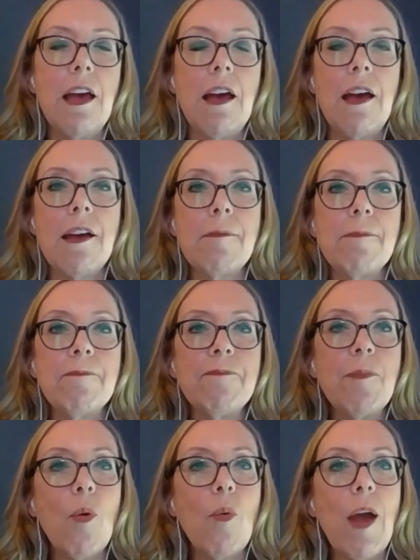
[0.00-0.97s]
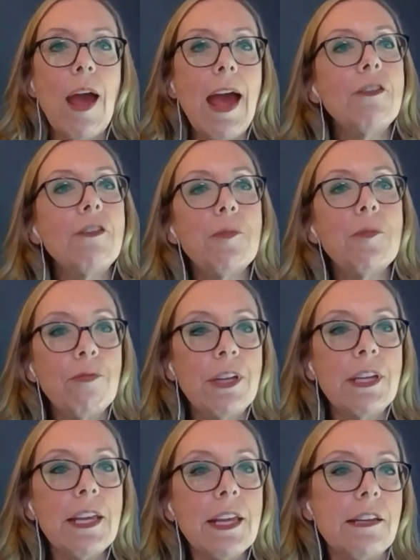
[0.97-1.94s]
how do you
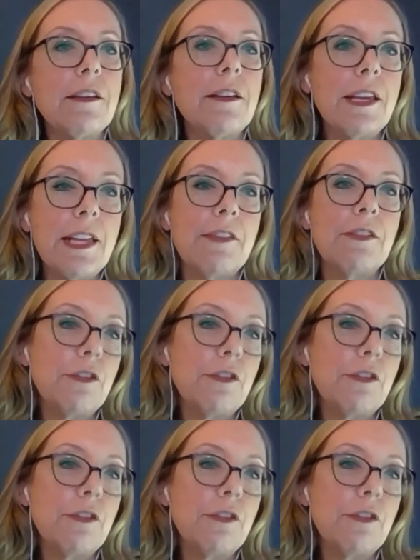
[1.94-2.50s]
bring in, again,